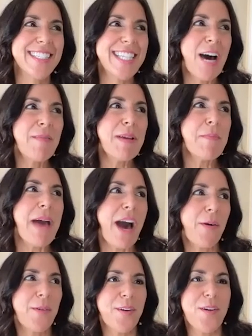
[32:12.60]
tell me
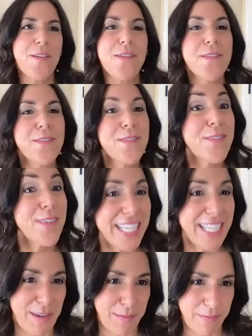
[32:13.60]
about
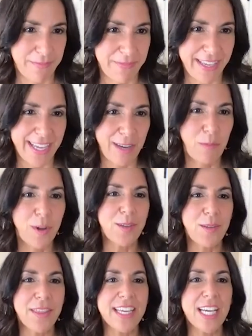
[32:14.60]
freedom and what
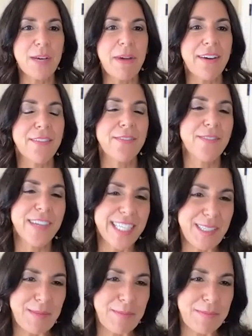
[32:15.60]
you think about
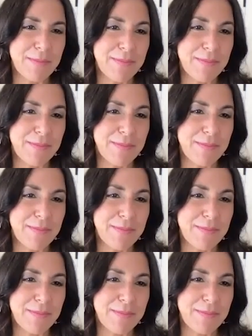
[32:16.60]
freedom.